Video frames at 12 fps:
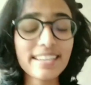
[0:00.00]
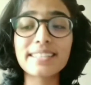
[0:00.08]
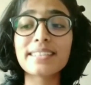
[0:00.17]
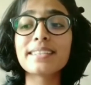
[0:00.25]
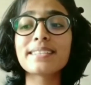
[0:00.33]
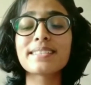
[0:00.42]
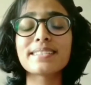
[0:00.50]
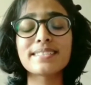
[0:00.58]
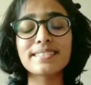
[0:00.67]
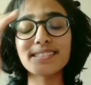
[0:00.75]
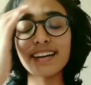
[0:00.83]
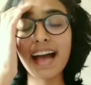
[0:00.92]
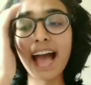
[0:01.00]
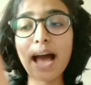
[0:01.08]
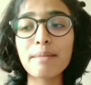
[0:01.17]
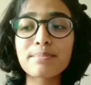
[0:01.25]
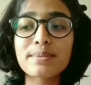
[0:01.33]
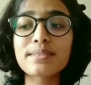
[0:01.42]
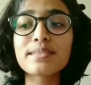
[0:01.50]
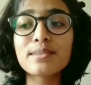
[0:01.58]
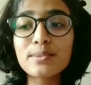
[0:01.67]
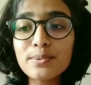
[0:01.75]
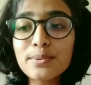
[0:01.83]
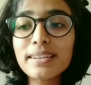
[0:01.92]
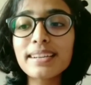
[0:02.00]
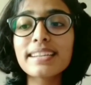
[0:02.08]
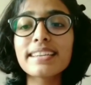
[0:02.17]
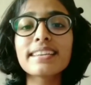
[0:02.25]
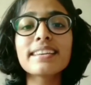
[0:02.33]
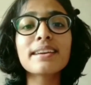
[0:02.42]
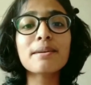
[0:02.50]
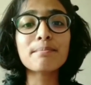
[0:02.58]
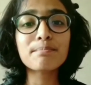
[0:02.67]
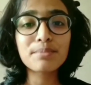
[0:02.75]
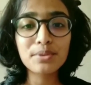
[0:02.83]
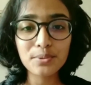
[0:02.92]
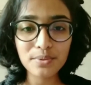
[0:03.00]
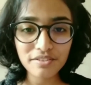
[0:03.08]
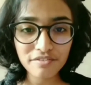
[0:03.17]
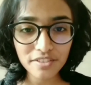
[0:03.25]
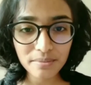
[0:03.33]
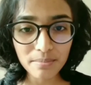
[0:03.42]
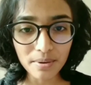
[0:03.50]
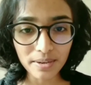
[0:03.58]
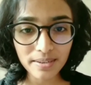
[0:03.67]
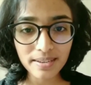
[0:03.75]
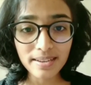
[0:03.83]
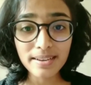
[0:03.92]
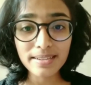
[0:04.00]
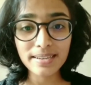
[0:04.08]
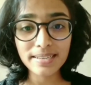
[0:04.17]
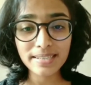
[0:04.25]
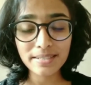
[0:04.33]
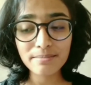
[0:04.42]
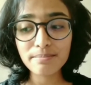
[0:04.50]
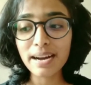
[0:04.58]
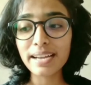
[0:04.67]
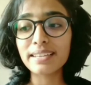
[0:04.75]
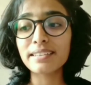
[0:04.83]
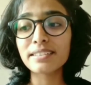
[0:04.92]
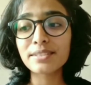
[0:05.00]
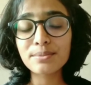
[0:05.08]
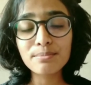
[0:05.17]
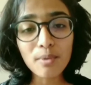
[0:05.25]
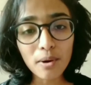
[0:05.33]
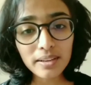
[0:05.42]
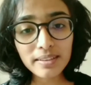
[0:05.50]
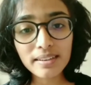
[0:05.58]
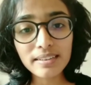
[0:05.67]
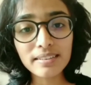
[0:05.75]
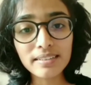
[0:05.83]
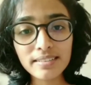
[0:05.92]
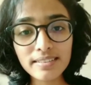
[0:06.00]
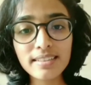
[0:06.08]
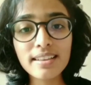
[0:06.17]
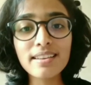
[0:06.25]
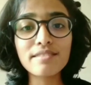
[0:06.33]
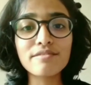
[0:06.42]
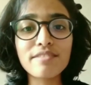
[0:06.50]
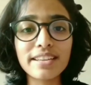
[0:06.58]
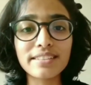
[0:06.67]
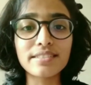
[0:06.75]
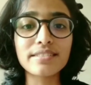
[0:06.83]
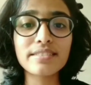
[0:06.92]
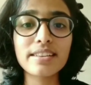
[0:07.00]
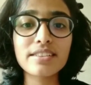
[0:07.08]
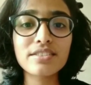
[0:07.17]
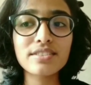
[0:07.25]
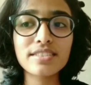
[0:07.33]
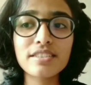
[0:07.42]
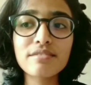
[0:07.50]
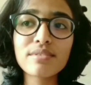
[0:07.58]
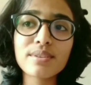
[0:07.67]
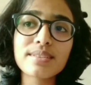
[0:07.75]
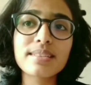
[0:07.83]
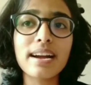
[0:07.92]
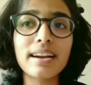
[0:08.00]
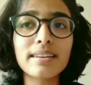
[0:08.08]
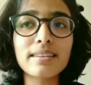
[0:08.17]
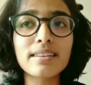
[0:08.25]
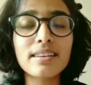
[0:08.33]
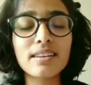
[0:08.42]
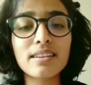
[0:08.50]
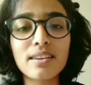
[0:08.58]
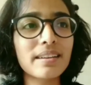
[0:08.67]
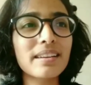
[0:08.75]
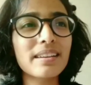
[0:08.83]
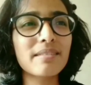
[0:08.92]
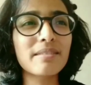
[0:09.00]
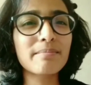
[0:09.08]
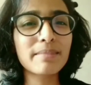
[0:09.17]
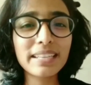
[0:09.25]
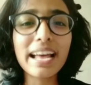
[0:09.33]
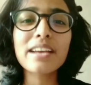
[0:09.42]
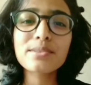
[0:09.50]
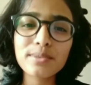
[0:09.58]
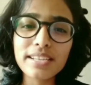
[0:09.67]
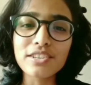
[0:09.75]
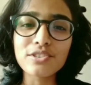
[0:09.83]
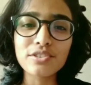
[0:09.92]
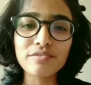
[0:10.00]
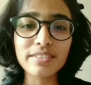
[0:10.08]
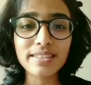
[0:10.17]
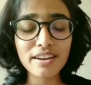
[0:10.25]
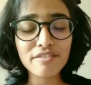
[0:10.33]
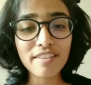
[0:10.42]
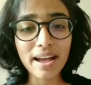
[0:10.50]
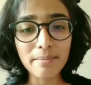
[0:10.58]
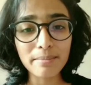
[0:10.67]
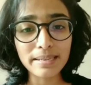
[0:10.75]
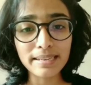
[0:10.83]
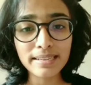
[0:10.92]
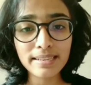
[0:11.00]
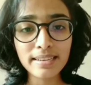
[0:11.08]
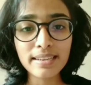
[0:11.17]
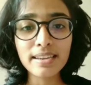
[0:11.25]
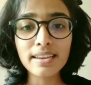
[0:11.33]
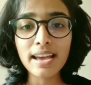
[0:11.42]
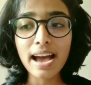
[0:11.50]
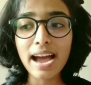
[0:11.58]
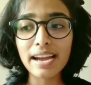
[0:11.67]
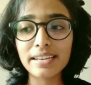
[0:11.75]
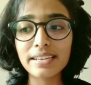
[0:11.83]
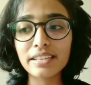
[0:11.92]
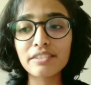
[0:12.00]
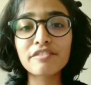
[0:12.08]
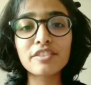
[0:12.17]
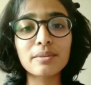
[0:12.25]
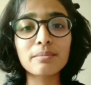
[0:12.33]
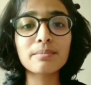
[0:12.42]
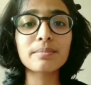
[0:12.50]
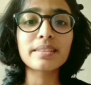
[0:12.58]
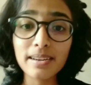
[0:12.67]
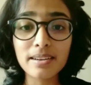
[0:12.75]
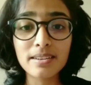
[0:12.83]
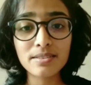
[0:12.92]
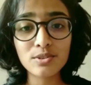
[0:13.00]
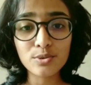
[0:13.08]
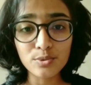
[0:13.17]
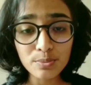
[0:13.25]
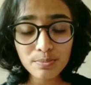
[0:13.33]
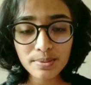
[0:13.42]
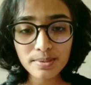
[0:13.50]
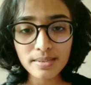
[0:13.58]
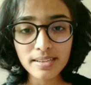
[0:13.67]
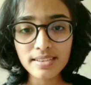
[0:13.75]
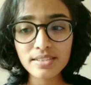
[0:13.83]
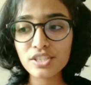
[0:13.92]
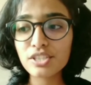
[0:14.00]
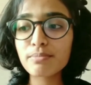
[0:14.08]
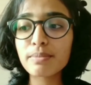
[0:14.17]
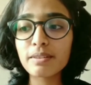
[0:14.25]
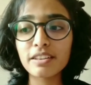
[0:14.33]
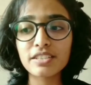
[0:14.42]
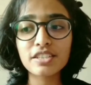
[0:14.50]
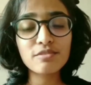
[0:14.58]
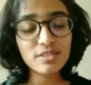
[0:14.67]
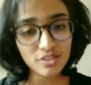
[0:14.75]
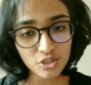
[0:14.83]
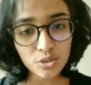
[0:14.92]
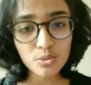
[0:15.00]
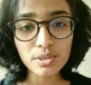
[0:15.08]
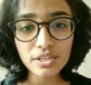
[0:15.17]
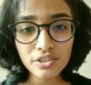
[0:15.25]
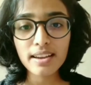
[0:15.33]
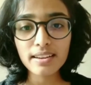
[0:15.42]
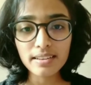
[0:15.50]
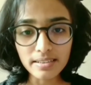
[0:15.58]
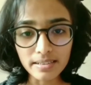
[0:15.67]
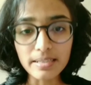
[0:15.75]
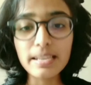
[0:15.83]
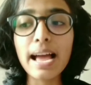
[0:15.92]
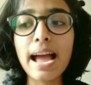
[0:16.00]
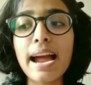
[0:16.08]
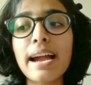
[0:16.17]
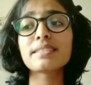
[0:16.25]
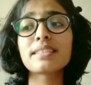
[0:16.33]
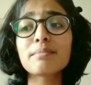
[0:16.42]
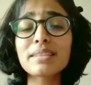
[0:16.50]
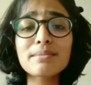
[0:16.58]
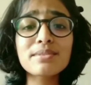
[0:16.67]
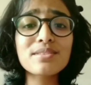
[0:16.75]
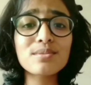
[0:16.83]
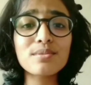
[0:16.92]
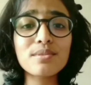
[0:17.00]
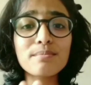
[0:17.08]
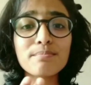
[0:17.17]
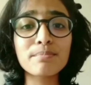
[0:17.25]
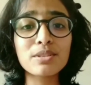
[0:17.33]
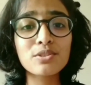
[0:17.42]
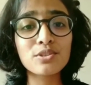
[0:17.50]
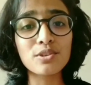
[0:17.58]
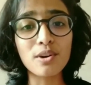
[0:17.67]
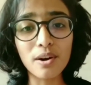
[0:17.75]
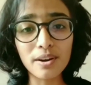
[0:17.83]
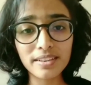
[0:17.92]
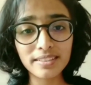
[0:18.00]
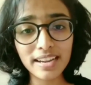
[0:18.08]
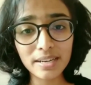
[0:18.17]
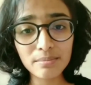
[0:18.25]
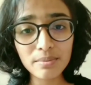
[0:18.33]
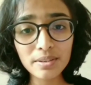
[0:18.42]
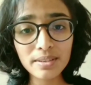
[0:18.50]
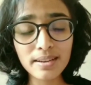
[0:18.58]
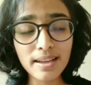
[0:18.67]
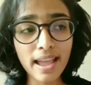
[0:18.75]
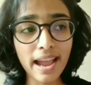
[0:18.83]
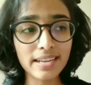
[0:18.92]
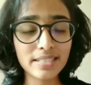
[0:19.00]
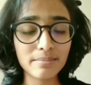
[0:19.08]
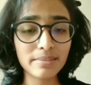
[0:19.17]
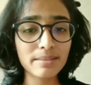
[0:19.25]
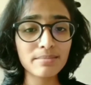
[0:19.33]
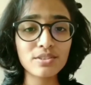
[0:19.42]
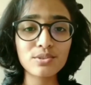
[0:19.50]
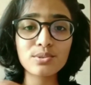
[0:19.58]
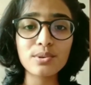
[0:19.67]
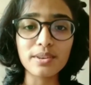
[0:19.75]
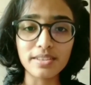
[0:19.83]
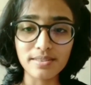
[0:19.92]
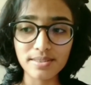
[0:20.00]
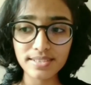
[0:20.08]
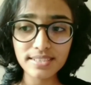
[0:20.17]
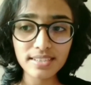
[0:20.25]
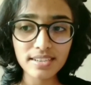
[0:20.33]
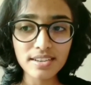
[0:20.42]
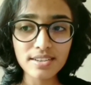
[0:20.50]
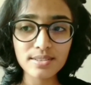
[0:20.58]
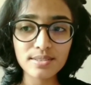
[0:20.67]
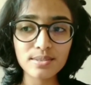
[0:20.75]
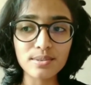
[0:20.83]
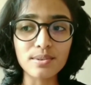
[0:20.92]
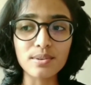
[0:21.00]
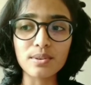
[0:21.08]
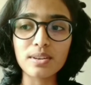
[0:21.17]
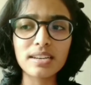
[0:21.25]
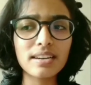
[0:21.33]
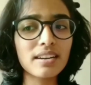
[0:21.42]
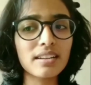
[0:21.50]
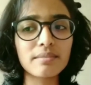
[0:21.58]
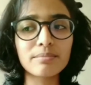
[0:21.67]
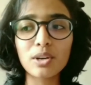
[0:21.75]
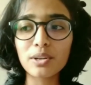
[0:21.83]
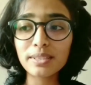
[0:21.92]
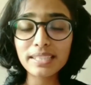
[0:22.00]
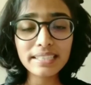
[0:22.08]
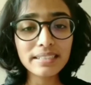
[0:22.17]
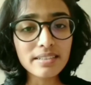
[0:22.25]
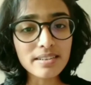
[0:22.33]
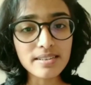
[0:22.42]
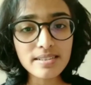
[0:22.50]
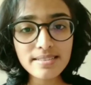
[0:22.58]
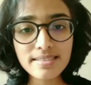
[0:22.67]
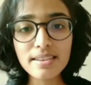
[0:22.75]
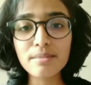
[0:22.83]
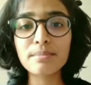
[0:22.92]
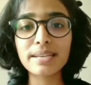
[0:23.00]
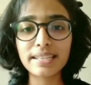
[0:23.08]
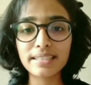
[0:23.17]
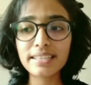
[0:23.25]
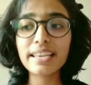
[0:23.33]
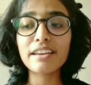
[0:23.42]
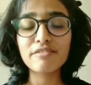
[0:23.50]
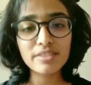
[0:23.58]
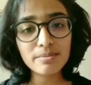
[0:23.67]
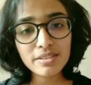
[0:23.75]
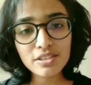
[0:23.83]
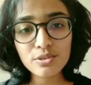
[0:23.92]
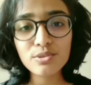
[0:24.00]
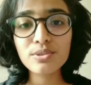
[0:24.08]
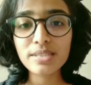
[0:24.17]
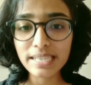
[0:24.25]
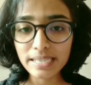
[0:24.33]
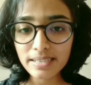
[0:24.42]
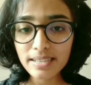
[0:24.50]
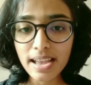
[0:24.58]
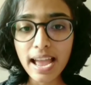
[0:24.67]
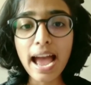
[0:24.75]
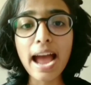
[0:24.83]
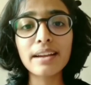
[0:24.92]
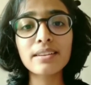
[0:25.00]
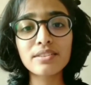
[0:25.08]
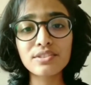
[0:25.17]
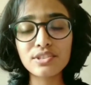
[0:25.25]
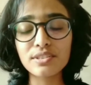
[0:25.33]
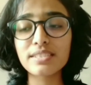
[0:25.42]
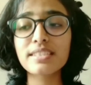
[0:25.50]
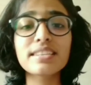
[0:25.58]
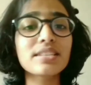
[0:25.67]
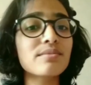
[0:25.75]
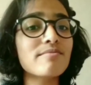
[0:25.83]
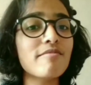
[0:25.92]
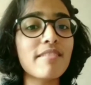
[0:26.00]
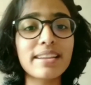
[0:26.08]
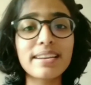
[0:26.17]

This is an absolutely beautiful book written by a small girl when she was in isolation with her family, hiding from Hitler's troops. She was a Jewish girl, and sometimes she's so mature in that book, and sometimes she's so innocent. So not only girls, but I think everybody should read it, and her journey is very